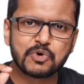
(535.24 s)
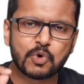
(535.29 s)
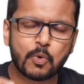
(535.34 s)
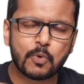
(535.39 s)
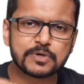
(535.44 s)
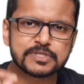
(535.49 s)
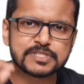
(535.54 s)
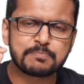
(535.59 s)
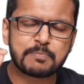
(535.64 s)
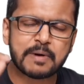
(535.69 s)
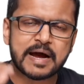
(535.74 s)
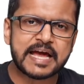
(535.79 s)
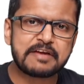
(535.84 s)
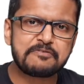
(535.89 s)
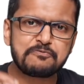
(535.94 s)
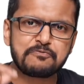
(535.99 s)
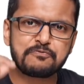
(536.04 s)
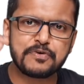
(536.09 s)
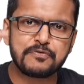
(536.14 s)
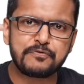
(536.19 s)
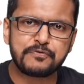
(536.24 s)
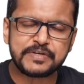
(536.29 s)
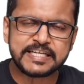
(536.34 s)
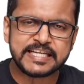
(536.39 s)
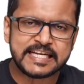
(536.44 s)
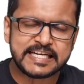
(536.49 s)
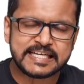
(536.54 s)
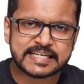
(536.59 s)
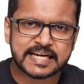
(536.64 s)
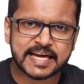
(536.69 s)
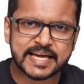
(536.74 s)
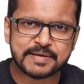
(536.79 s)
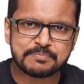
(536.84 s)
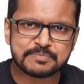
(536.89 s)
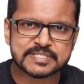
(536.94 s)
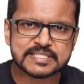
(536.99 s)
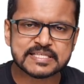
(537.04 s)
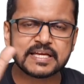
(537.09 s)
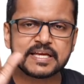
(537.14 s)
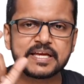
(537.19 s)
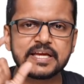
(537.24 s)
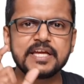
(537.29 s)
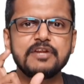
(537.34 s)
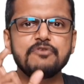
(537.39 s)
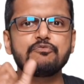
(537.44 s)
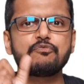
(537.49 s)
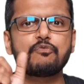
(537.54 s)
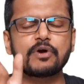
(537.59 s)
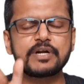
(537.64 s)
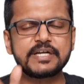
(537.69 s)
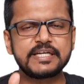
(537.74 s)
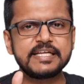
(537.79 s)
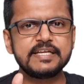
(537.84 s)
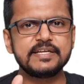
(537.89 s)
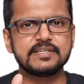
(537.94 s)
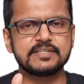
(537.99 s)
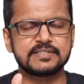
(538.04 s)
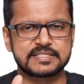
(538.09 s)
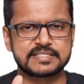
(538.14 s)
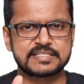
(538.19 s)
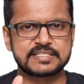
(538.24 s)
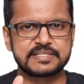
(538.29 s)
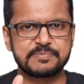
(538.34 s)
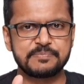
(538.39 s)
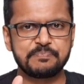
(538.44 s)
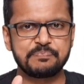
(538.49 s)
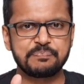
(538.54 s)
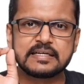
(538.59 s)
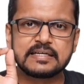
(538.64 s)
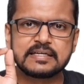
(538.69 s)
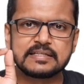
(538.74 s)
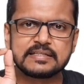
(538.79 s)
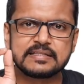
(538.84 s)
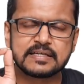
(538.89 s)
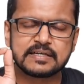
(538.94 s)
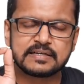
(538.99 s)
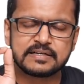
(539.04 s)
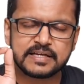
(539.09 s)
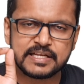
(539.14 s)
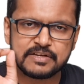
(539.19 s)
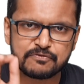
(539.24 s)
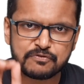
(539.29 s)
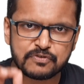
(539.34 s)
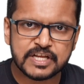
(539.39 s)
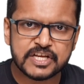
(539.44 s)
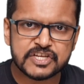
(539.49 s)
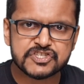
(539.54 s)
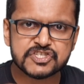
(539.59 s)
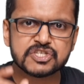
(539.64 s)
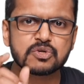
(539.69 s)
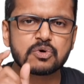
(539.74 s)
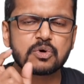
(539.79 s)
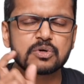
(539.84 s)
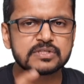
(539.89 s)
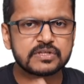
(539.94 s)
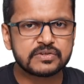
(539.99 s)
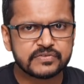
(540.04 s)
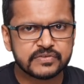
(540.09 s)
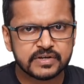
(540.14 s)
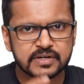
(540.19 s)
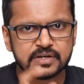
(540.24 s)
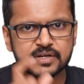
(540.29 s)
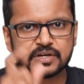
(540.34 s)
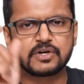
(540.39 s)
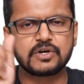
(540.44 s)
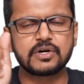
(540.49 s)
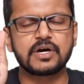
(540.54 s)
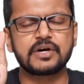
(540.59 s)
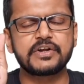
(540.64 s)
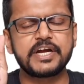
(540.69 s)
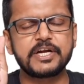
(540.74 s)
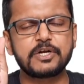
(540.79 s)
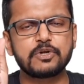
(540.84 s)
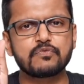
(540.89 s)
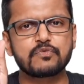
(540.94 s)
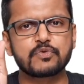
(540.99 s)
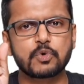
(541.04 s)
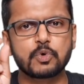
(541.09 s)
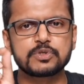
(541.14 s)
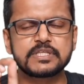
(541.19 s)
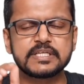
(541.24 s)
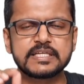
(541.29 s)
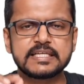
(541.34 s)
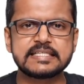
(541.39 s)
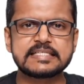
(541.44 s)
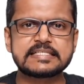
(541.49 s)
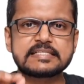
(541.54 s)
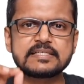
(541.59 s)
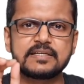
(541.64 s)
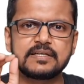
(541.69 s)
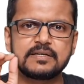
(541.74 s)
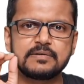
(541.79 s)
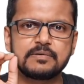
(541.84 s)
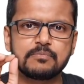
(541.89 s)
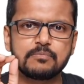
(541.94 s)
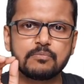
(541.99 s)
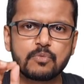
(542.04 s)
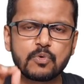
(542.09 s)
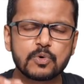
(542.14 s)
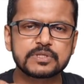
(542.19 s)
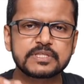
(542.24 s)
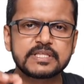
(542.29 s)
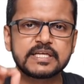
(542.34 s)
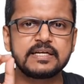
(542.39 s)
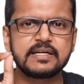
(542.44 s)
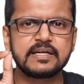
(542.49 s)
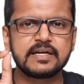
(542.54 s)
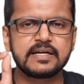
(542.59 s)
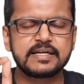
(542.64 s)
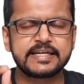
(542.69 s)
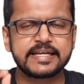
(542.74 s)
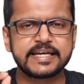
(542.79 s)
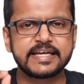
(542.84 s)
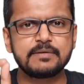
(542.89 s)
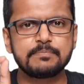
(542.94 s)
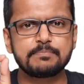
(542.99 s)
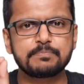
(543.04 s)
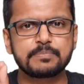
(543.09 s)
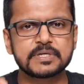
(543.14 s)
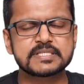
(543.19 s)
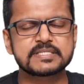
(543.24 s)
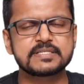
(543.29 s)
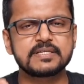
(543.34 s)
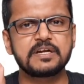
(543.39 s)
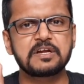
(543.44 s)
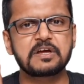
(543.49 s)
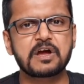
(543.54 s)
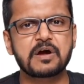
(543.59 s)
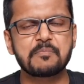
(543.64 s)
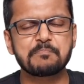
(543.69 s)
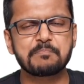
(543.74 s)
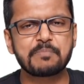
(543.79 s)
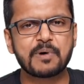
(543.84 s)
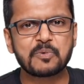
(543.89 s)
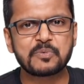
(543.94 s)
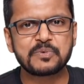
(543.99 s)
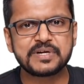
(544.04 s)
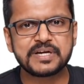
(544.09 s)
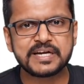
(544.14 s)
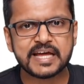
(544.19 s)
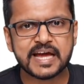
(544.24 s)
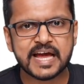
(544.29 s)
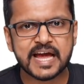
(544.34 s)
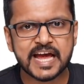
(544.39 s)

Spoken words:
grows by 50 times in 40 years, the inflation or the rate of growth is more than 10% compounded